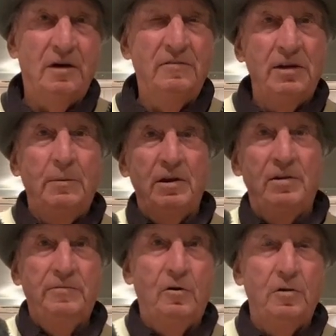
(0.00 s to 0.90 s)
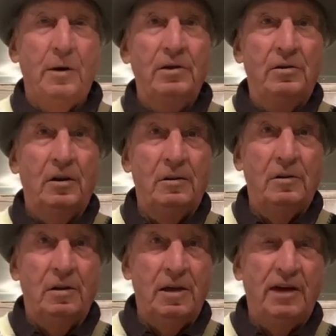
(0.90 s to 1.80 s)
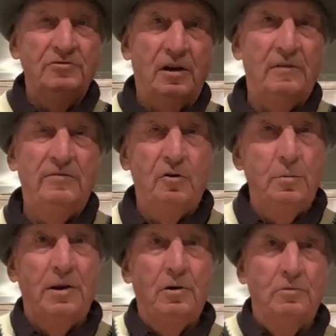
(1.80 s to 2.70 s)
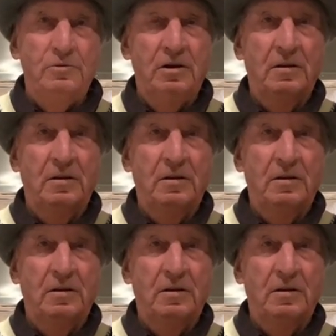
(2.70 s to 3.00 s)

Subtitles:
So if something is 4 to 1, that's 4 to 1 on.